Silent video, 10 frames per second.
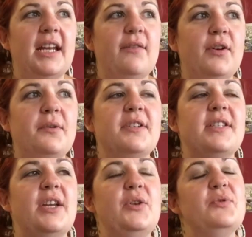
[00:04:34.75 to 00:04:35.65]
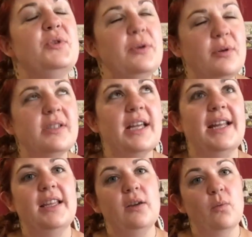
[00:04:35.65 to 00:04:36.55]
any viewers and you do
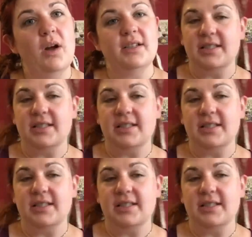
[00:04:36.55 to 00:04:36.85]
decide that you want